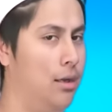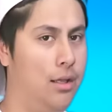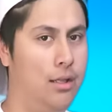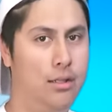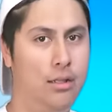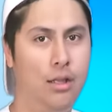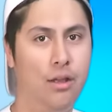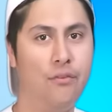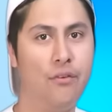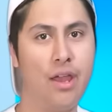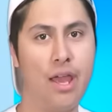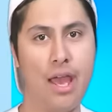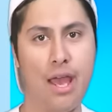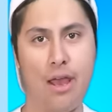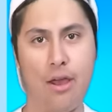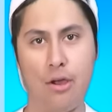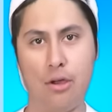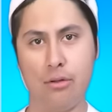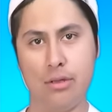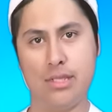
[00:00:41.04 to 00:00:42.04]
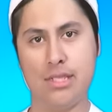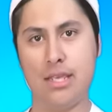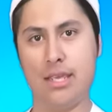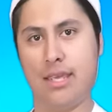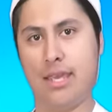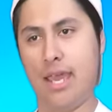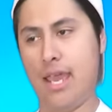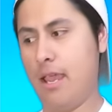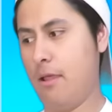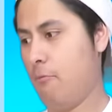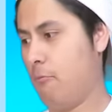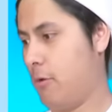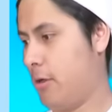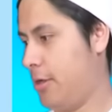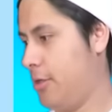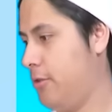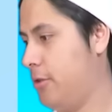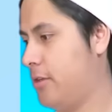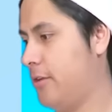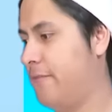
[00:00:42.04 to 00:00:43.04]
I love it how it's a game
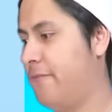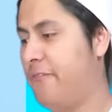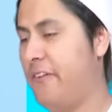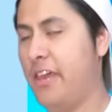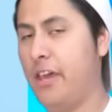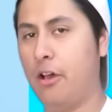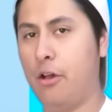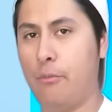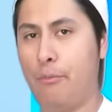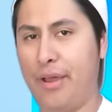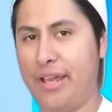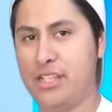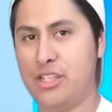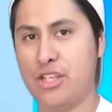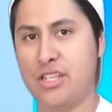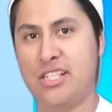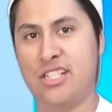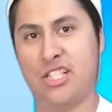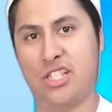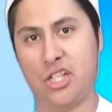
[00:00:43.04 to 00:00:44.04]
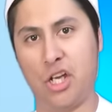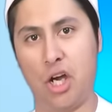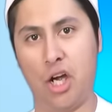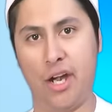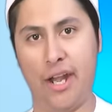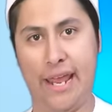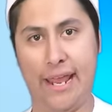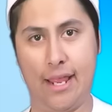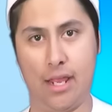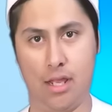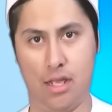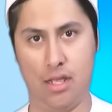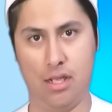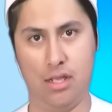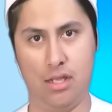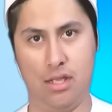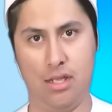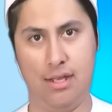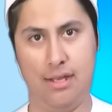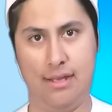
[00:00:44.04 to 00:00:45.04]
where you could fail by just starting
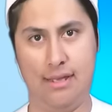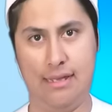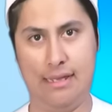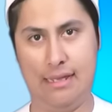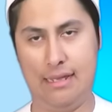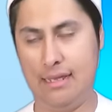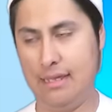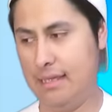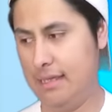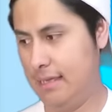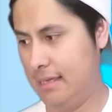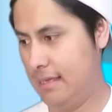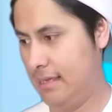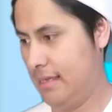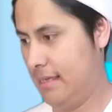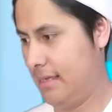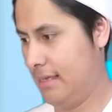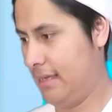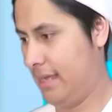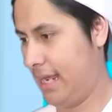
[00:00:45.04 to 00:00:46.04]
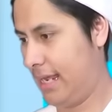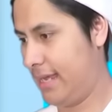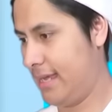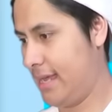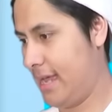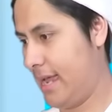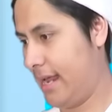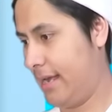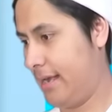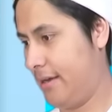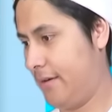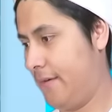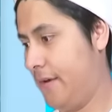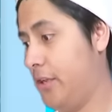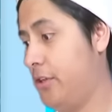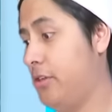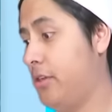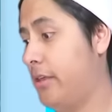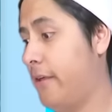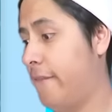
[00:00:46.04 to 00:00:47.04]
I, get, I never
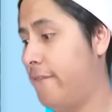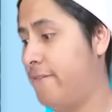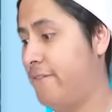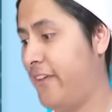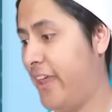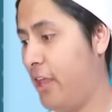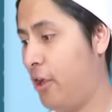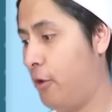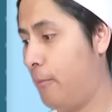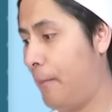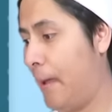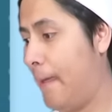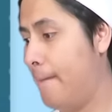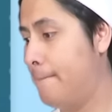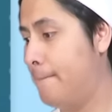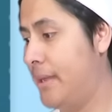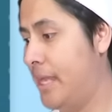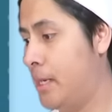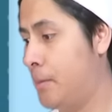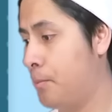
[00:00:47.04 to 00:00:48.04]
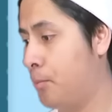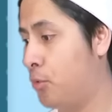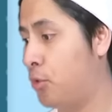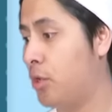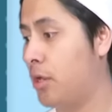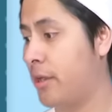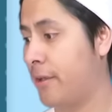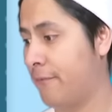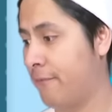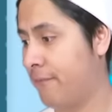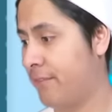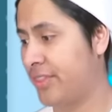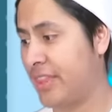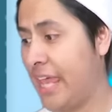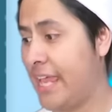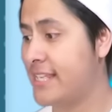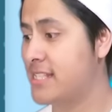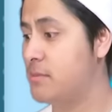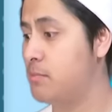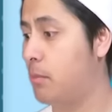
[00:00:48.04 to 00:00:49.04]
knew you could fail by being born
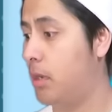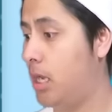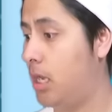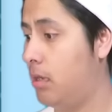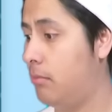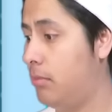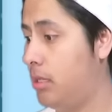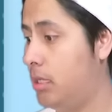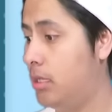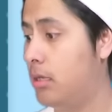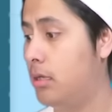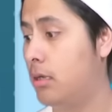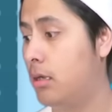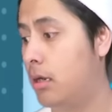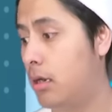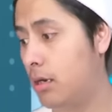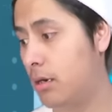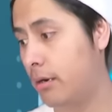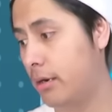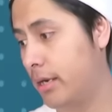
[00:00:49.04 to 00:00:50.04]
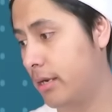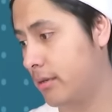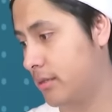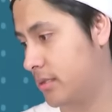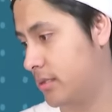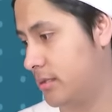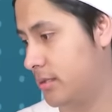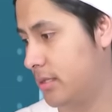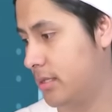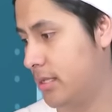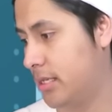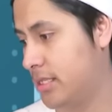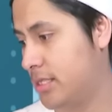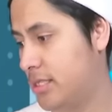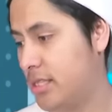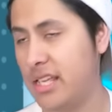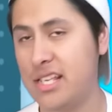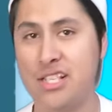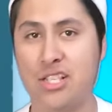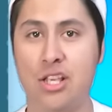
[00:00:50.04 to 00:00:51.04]
thanks mom all right, all right.
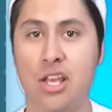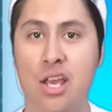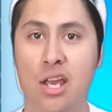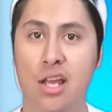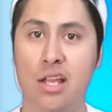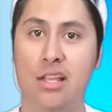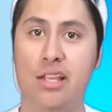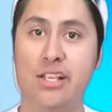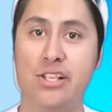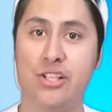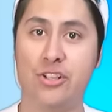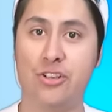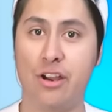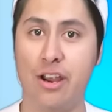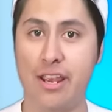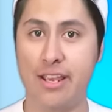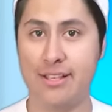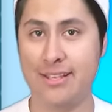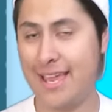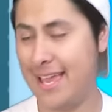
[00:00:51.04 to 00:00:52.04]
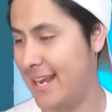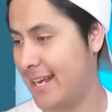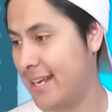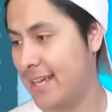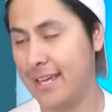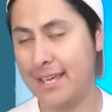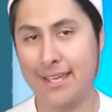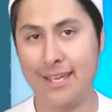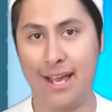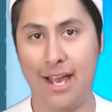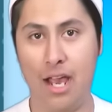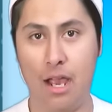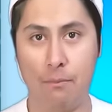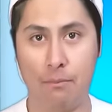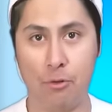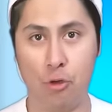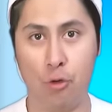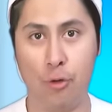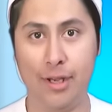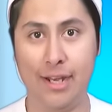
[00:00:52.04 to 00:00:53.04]
Let's let's let's try it. And
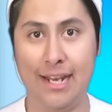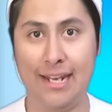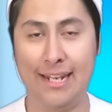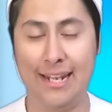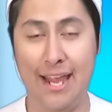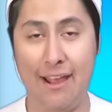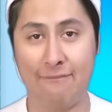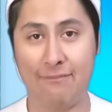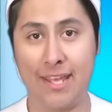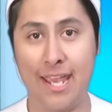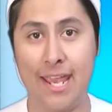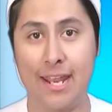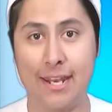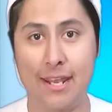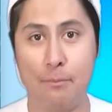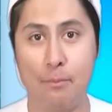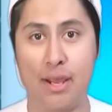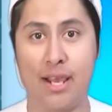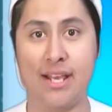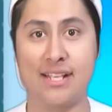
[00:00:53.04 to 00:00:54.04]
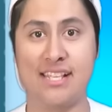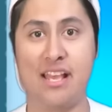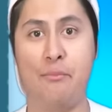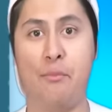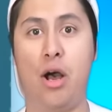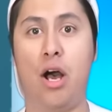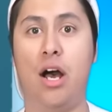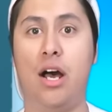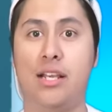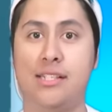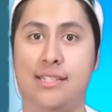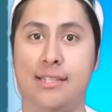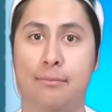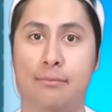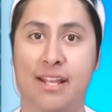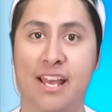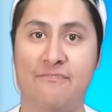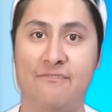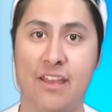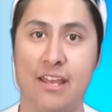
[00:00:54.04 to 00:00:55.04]
I'm doing it left-handed because I'm
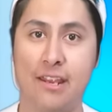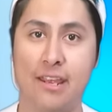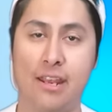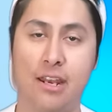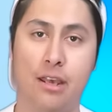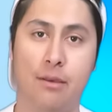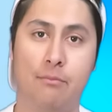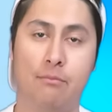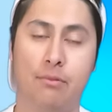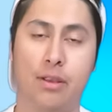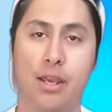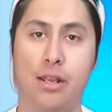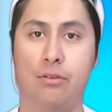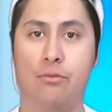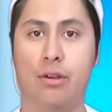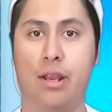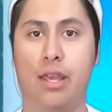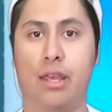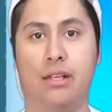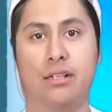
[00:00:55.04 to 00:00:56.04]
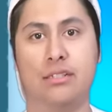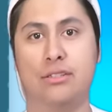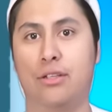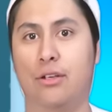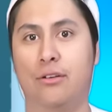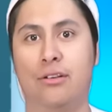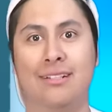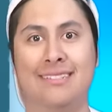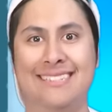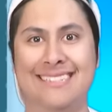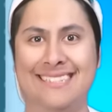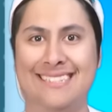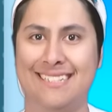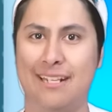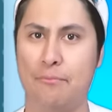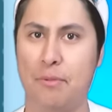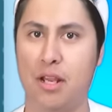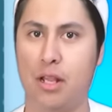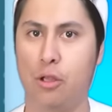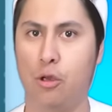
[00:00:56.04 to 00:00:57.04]
awesome left-handed, and I'm kind of right-handed, so this is
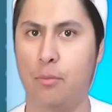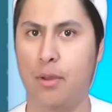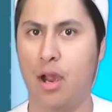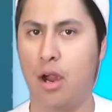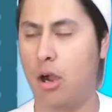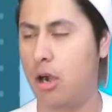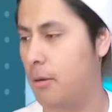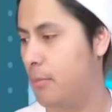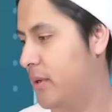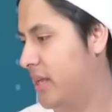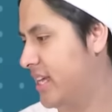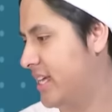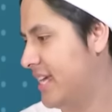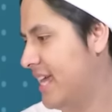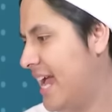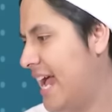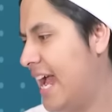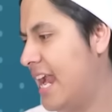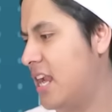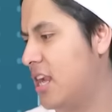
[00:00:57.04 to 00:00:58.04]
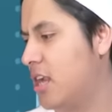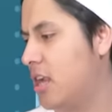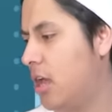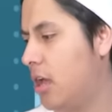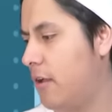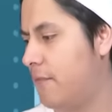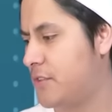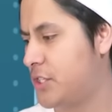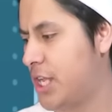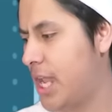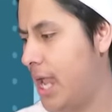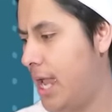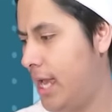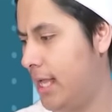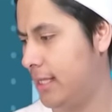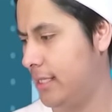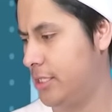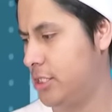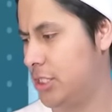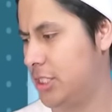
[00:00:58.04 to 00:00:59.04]
gonna be a little bit hard. But I love
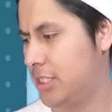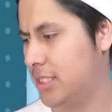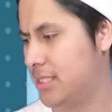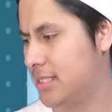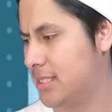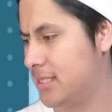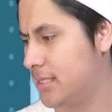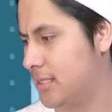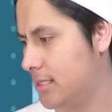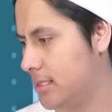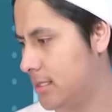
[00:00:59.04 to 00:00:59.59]
challenges.